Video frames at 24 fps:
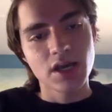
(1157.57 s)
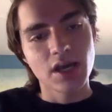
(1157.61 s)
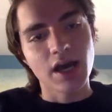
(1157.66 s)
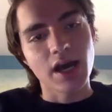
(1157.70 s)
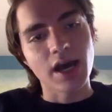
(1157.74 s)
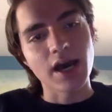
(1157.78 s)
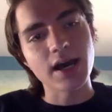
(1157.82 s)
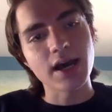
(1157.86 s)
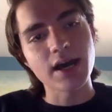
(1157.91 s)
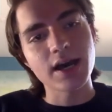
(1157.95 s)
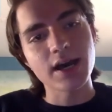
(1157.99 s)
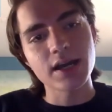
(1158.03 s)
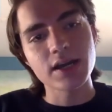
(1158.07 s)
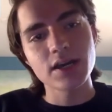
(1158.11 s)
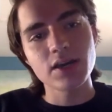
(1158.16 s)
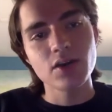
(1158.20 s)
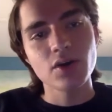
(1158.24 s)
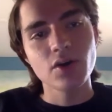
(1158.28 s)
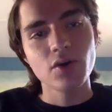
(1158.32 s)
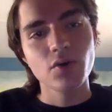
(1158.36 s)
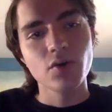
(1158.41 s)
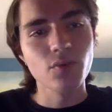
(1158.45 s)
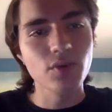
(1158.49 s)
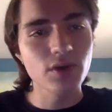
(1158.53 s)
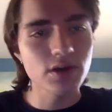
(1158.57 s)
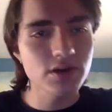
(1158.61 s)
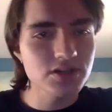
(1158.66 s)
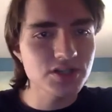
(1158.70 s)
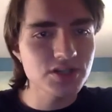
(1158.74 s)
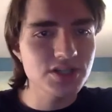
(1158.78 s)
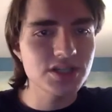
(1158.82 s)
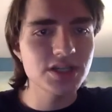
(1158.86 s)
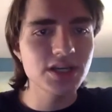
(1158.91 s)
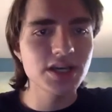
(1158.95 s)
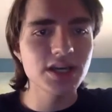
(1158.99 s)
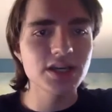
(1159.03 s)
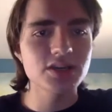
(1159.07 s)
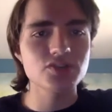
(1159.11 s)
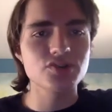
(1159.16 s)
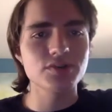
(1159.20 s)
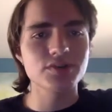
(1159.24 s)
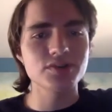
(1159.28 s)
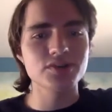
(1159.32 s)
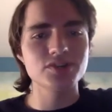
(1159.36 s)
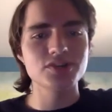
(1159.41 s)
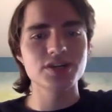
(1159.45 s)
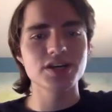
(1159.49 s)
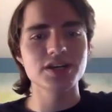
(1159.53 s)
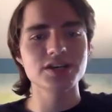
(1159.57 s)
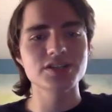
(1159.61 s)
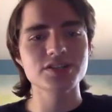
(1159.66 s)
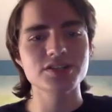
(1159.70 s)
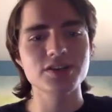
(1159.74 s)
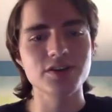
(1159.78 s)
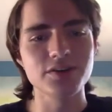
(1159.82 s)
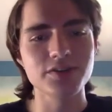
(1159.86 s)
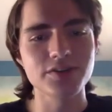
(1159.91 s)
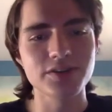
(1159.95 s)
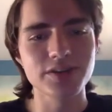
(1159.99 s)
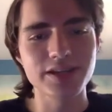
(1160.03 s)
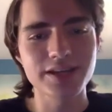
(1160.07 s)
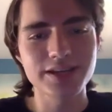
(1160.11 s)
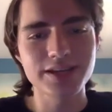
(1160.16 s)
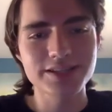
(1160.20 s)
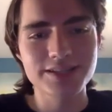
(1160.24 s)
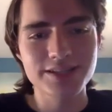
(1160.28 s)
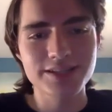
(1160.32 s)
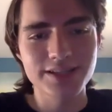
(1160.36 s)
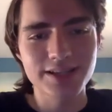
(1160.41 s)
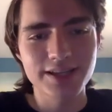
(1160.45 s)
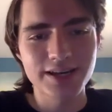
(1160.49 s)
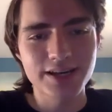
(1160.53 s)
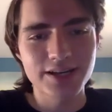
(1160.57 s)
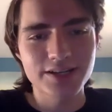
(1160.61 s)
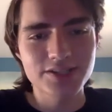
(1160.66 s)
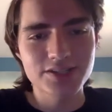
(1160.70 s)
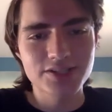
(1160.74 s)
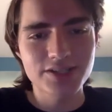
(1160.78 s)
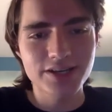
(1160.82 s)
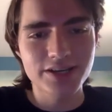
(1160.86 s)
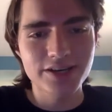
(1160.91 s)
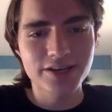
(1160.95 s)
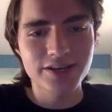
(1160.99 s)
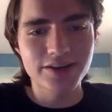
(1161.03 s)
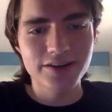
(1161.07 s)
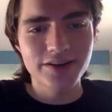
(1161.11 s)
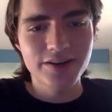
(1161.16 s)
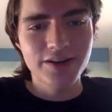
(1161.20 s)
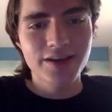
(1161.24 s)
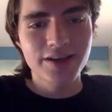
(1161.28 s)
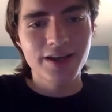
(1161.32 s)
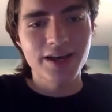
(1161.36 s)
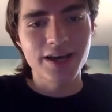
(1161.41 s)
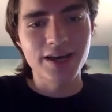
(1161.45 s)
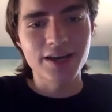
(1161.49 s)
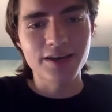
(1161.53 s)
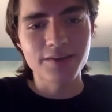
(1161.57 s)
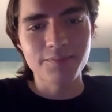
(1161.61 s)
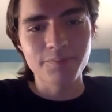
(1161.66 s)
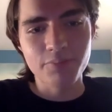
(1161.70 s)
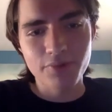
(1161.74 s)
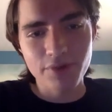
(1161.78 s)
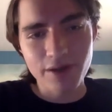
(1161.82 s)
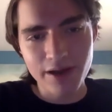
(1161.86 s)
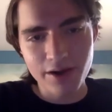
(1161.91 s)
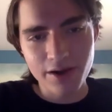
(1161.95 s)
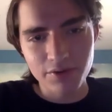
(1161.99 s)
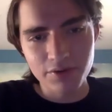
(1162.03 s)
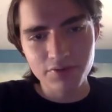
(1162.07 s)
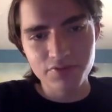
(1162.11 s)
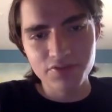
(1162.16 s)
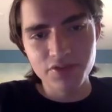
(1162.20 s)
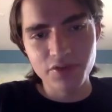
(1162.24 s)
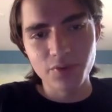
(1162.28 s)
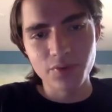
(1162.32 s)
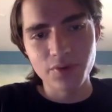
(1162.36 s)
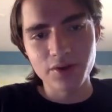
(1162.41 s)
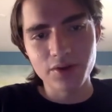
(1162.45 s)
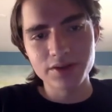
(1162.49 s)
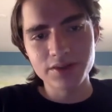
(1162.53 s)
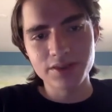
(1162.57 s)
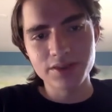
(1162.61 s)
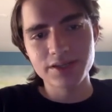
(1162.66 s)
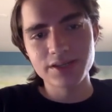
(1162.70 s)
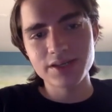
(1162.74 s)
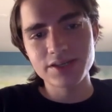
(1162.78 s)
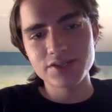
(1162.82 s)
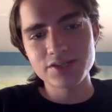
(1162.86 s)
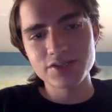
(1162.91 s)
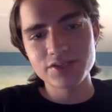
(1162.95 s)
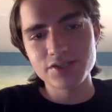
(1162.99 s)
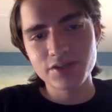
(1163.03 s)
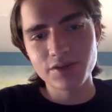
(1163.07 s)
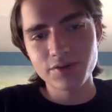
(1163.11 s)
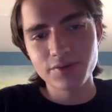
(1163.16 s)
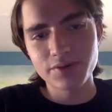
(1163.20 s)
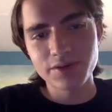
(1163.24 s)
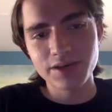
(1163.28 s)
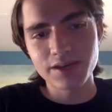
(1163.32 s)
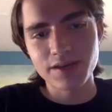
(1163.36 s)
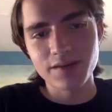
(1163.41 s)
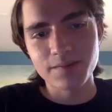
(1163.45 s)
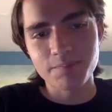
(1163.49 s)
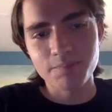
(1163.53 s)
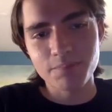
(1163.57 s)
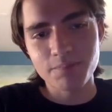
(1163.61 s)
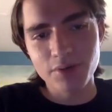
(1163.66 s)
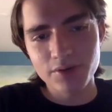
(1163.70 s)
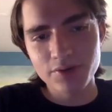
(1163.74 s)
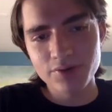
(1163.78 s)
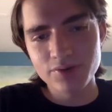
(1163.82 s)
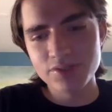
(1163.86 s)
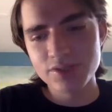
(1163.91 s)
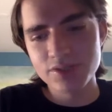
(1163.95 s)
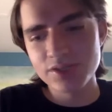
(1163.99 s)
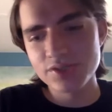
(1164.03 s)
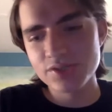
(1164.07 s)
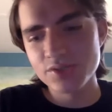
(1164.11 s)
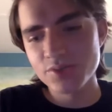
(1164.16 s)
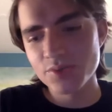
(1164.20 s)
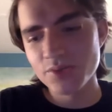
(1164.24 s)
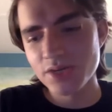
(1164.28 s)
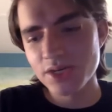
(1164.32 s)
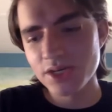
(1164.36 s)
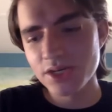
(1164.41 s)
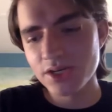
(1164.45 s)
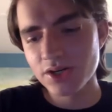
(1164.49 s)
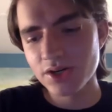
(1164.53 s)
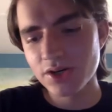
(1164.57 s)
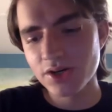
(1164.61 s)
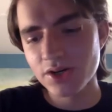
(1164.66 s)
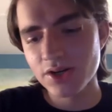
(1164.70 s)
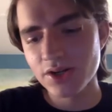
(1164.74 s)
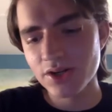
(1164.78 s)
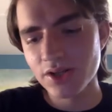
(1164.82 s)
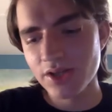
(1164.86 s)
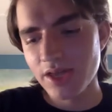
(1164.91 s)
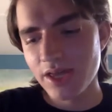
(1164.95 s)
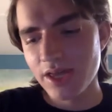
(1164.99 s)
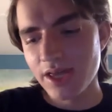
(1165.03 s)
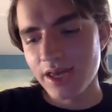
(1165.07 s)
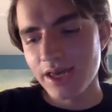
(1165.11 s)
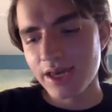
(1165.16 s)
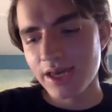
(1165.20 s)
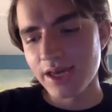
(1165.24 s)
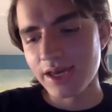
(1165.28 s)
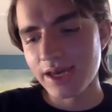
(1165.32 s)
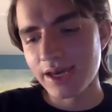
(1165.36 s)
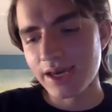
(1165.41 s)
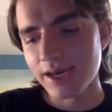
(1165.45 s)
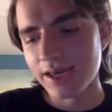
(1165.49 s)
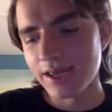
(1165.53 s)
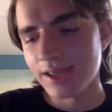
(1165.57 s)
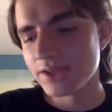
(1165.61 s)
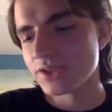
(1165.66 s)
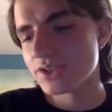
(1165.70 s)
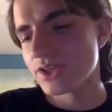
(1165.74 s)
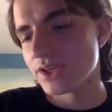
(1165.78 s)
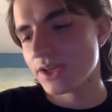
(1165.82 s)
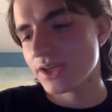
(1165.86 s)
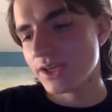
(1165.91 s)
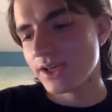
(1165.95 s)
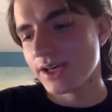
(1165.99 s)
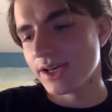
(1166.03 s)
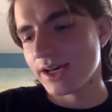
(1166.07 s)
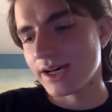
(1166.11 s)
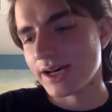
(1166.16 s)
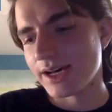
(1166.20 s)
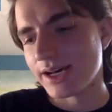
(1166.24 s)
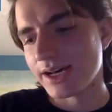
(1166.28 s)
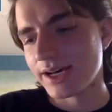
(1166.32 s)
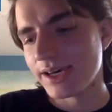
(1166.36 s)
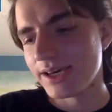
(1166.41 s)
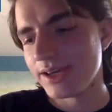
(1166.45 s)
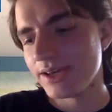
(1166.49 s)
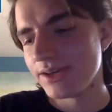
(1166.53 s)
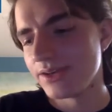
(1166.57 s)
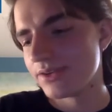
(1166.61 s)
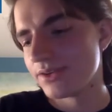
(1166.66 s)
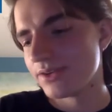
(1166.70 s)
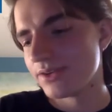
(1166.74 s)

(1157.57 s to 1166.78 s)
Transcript: I worked to get George Gascon elected last year. I am proud of the work that he is doing and oppose his recall. And I,